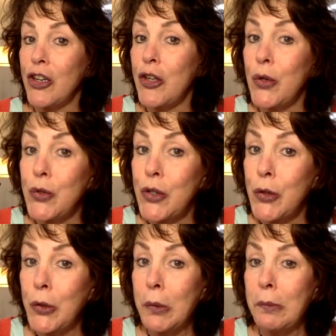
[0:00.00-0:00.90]

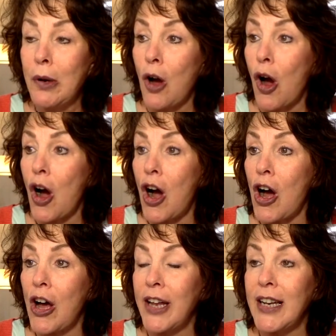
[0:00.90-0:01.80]
YouTube,
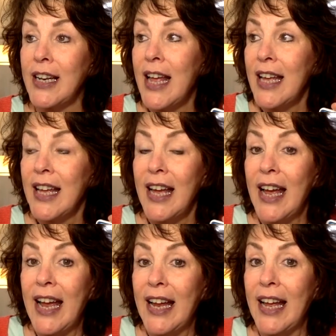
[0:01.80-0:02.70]
on
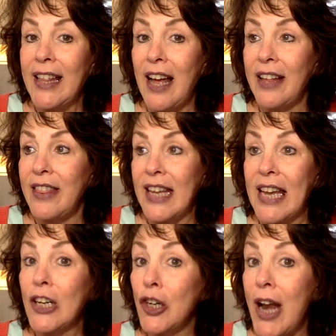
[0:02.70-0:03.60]
the
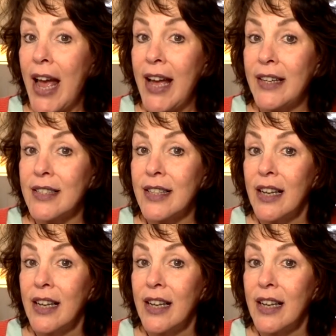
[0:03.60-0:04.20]
internet.